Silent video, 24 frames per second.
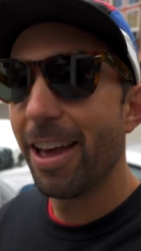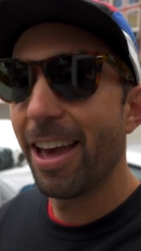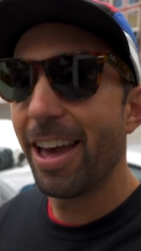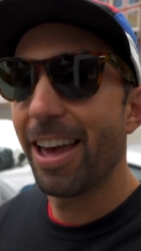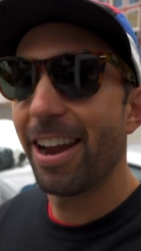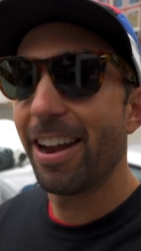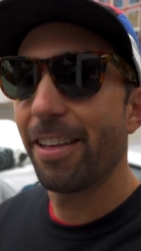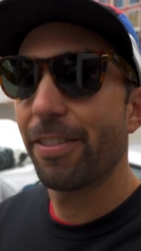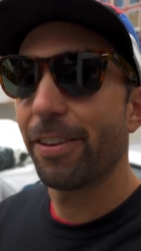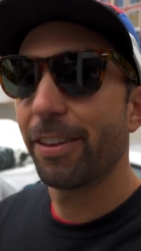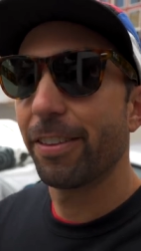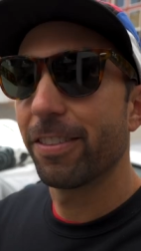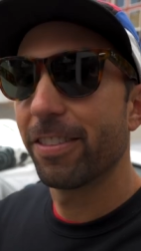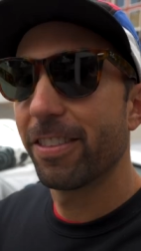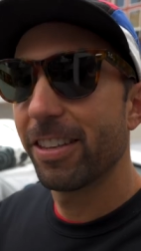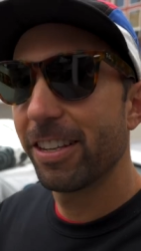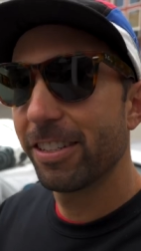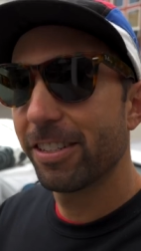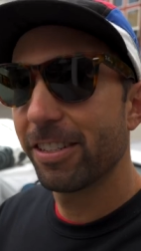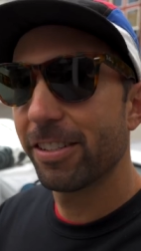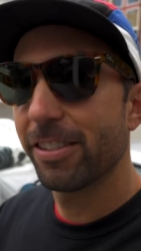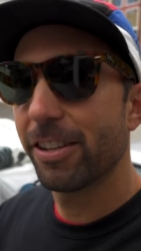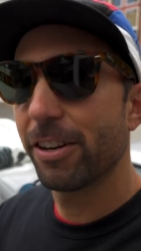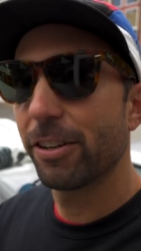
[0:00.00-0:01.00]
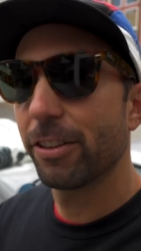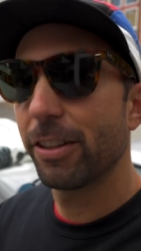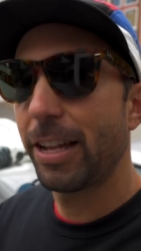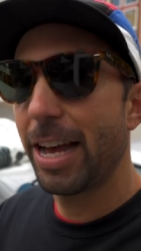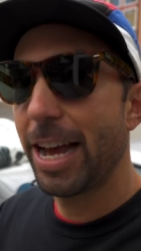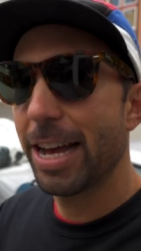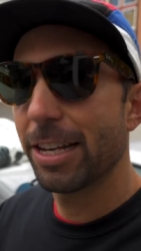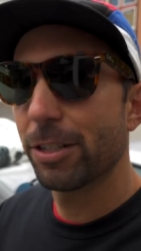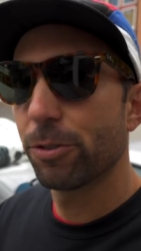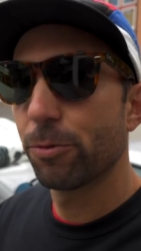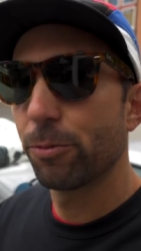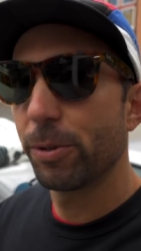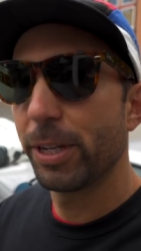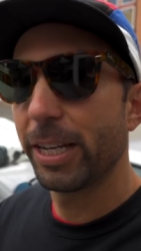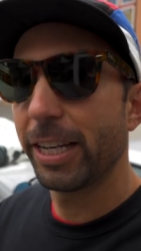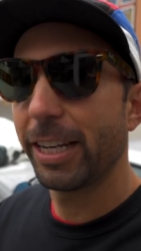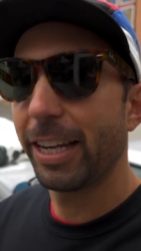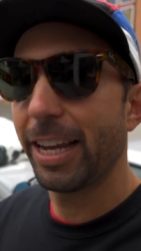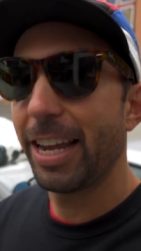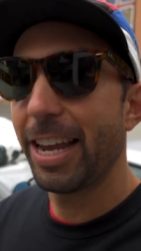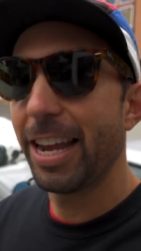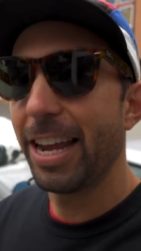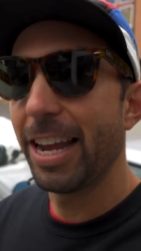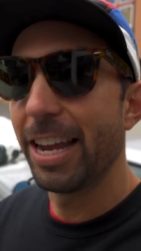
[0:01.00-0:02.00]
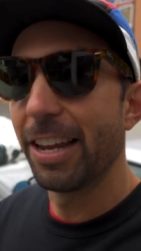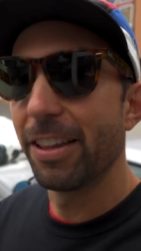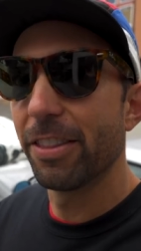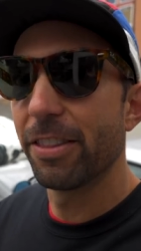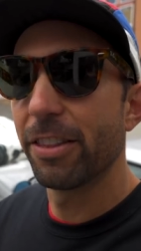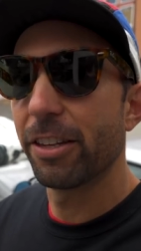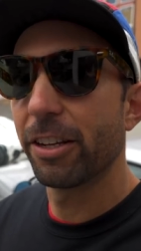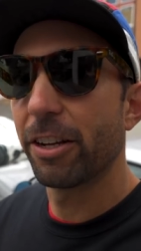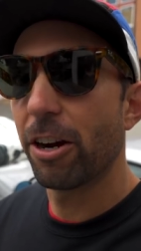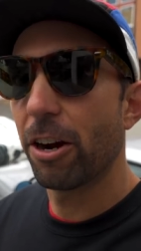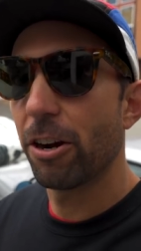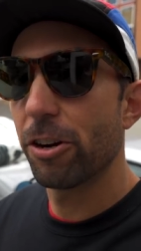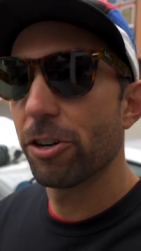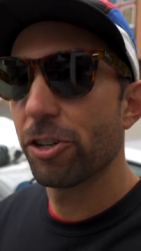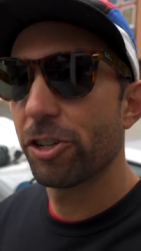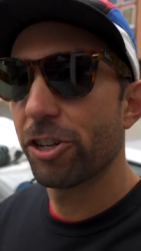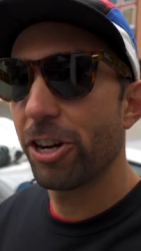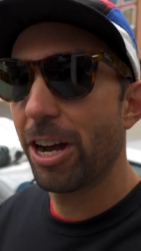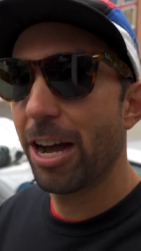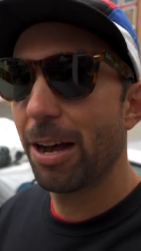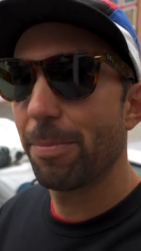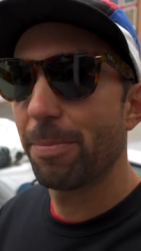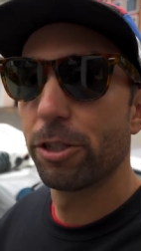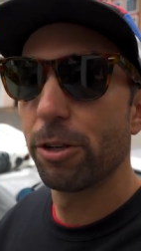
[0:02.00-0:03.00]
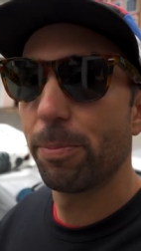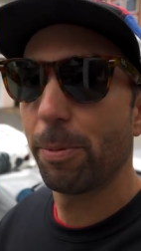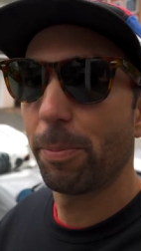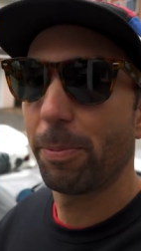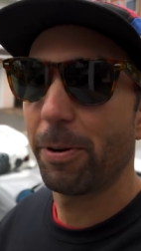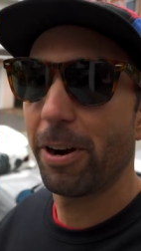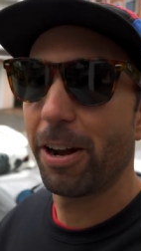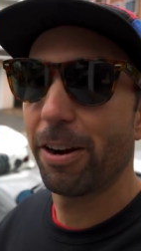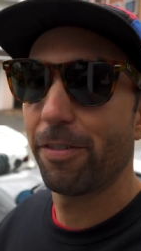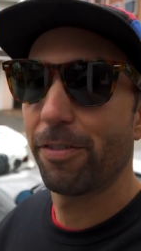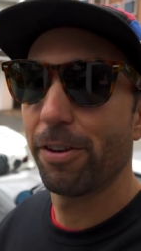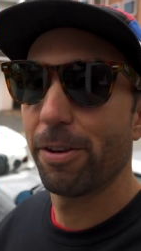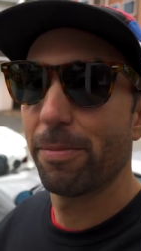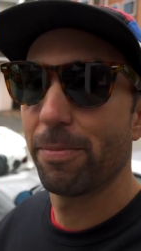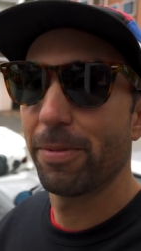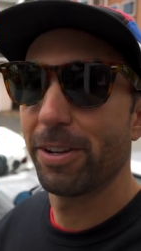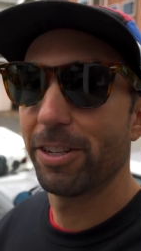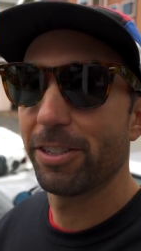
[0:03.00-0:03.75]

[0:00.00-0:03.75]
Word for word: and I think this is their last week in the garden shop. Super proud of him.